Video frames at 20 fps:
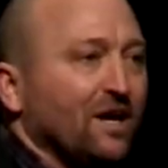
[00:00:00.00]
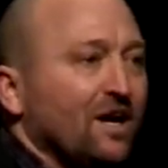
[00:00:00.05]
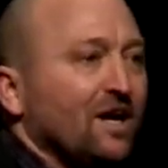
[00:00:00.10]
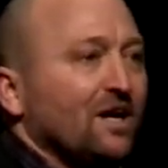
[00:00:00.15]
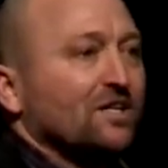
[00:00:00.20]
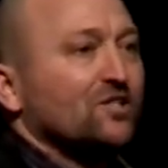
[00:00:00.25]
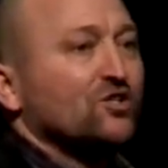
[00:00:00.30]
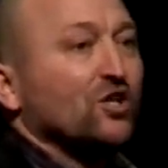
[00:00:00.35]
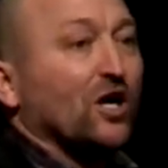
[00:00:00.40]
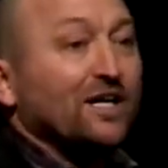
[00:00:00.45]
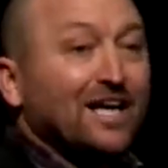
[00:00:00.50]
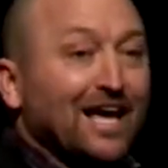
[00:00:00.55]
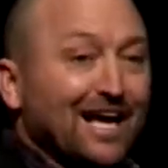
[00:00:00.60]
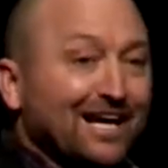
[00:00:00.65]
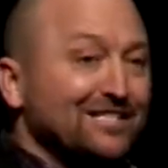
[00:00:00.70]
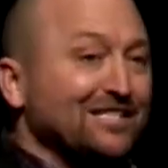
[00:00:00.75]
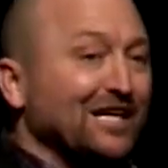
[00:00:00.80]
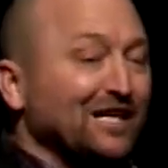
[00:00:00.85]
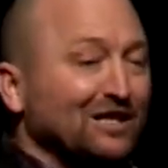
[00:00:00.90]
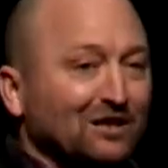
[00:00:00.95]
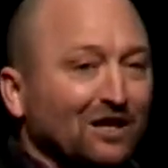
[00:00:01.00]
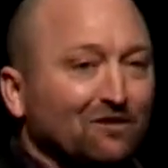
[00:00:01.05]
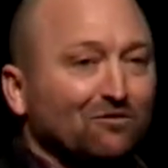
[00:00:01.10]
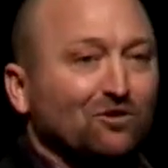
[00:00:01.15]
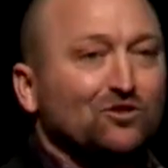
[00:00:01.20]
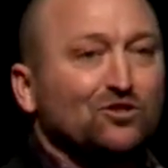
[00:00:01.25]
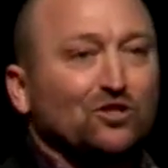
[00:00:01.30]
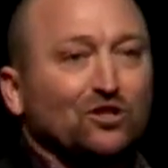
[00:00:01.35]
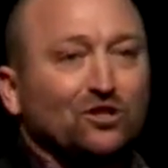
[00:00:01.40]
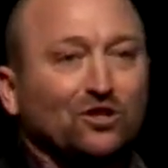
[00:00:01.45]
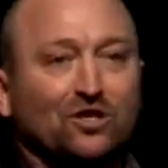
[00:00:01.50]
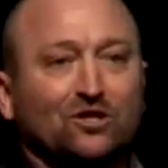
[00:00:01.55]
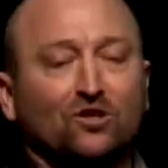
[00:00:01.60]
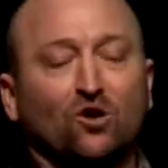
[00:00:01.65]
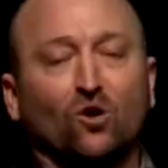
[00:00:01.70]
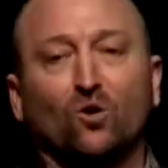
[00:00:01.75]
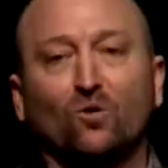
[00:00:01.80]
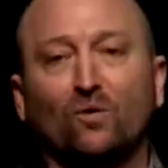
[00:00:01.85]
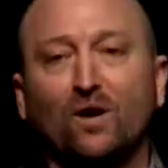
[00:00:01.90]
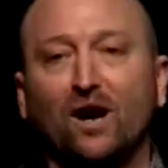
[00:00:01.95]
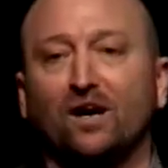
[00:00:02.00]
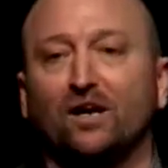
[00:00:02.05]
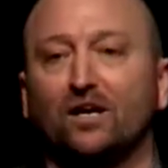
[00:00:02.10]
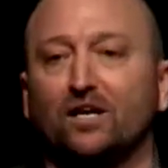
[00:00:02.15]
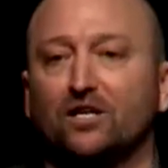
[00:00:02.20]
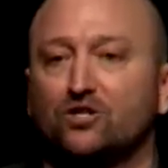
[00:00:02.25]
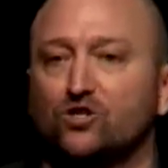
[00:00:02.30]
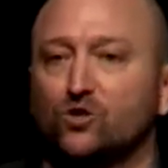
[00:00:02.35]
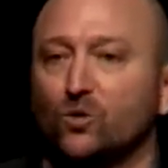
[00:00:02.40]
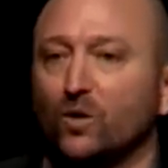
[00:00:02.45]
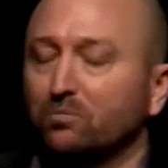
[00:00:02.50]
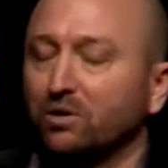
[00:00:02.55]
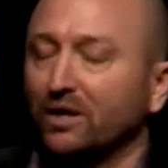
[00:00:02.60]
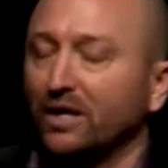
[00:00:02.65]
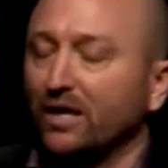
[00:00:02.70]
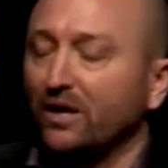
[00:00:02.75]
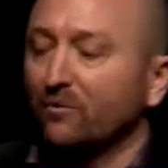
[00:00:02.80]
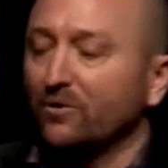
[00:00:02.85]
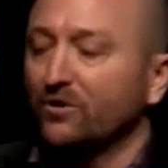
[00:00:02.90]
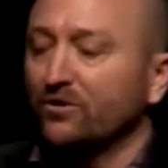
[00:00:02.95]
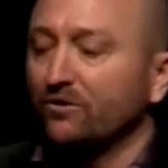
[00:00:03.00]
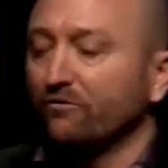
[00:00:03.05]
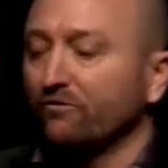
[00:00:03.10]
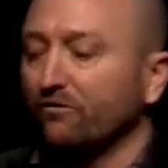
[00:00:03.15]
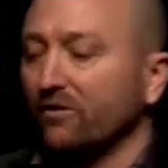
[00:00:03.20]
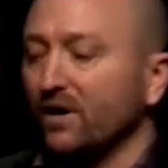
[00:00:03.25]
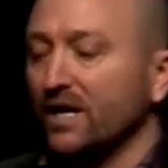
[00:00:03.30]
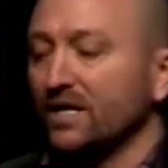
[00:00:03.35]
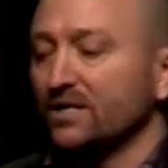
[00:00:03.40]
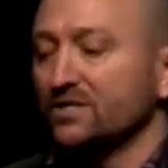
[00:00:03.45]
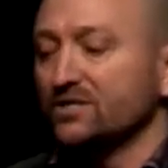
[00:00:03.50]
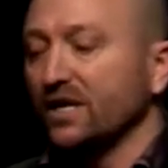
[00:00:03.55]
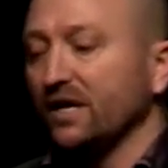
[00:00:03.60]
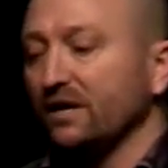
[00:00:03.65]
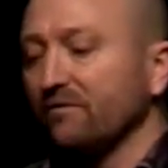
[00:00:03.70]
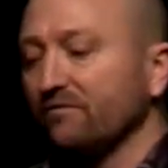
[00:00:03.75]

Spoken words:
gigantic levels that you can go around and enjoy playing with your friends and